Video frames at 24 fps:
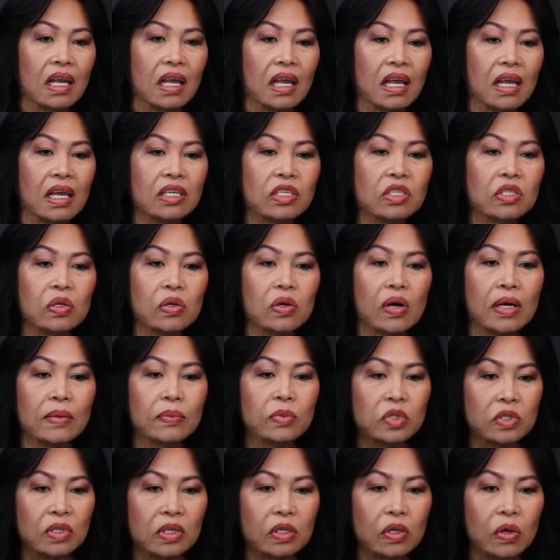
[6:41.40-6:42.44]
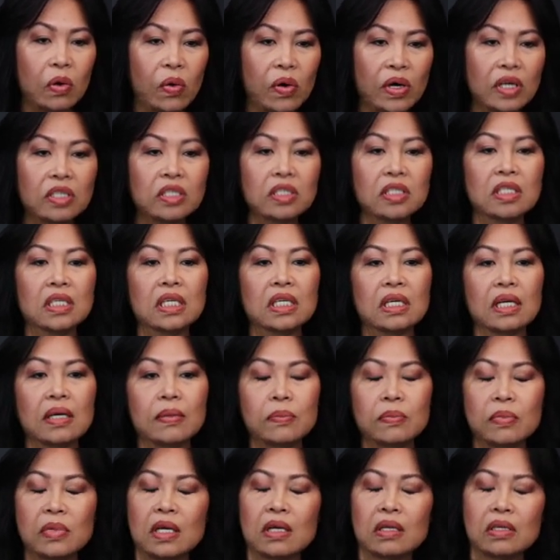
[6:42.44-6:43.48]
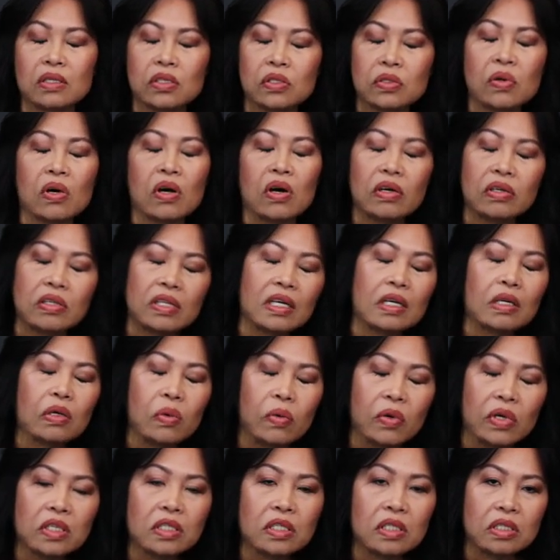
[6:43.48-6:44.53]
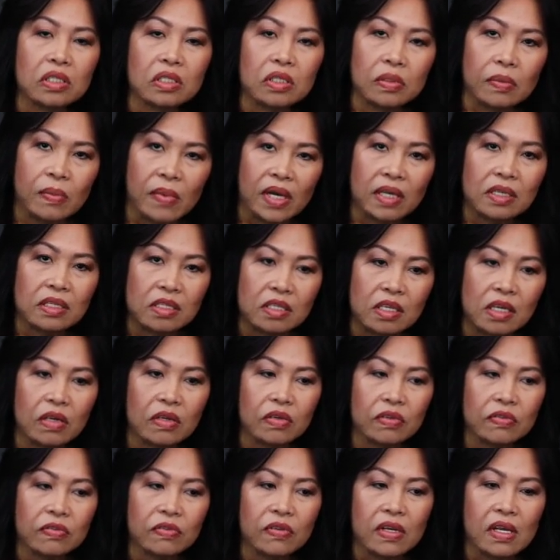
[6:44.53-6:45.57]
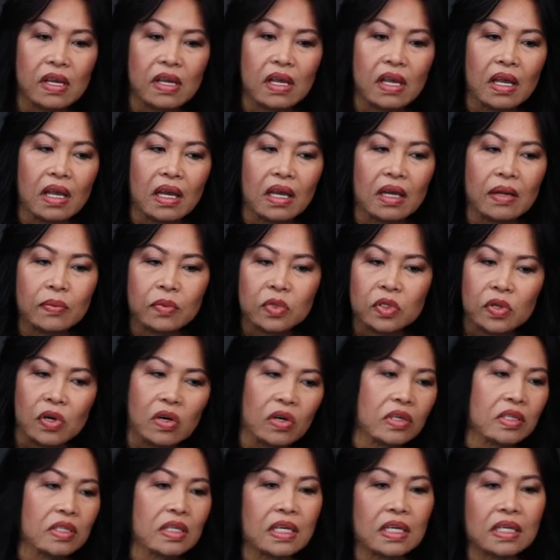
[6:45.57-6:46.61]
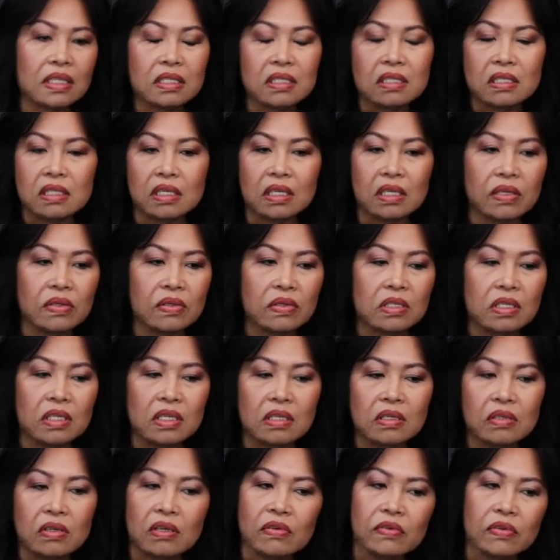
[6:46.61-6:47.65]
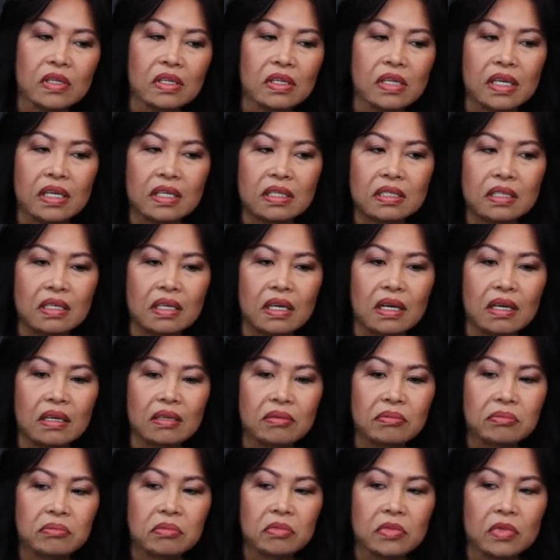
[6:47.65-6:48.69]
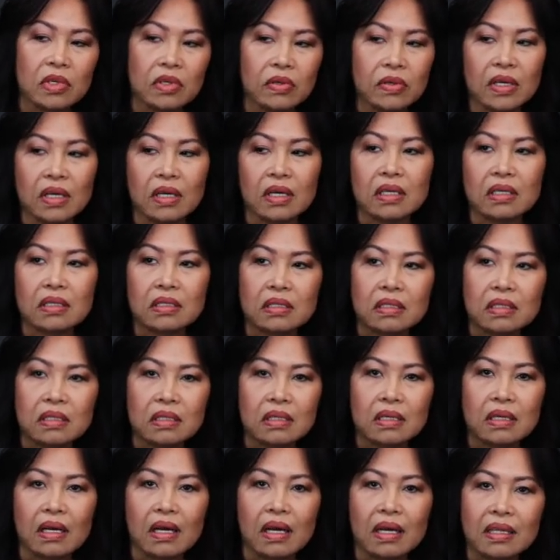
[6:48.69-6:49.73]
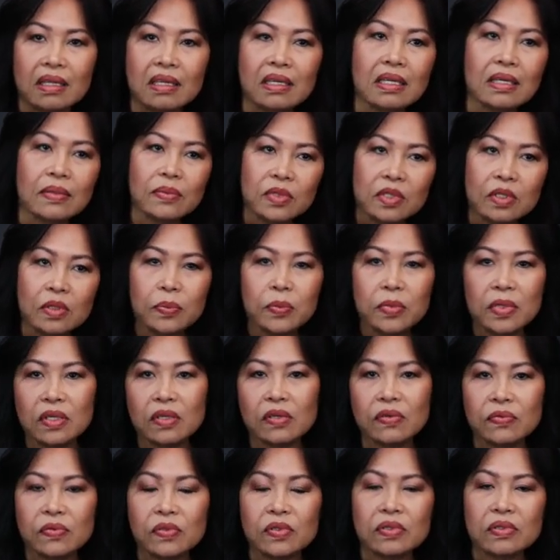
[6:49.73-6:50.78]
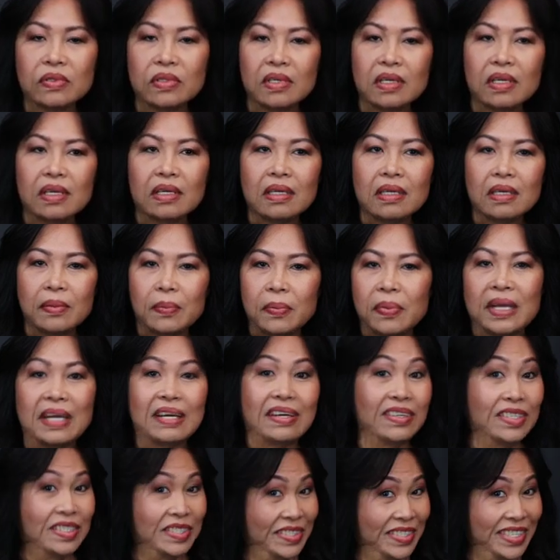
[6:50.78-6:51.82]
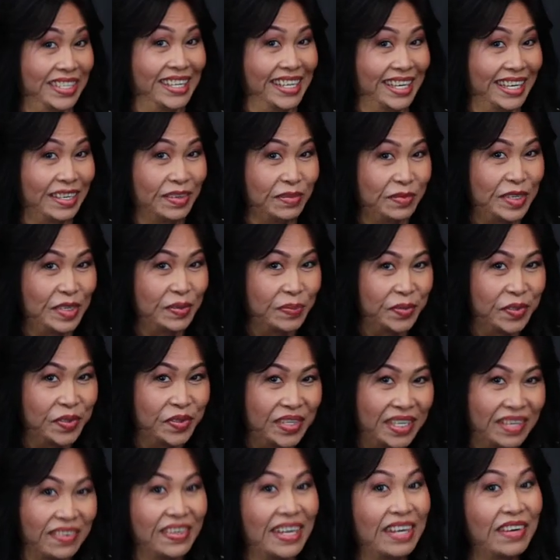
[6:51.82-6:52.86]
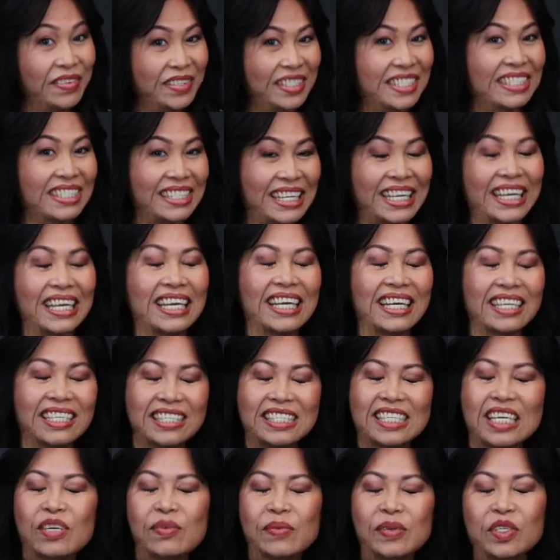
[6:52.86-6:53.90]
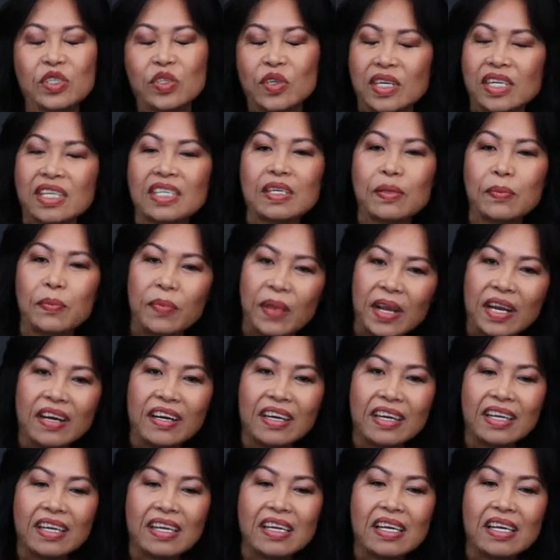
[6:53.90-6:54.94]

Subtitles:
And so I'm start questioning, I'm getting do all that question to myself, and I'm do all that, and then I realize, like, oh yeah, I think I'm still beautiful compared to a lot of people. If I was like, at the time I try to compare,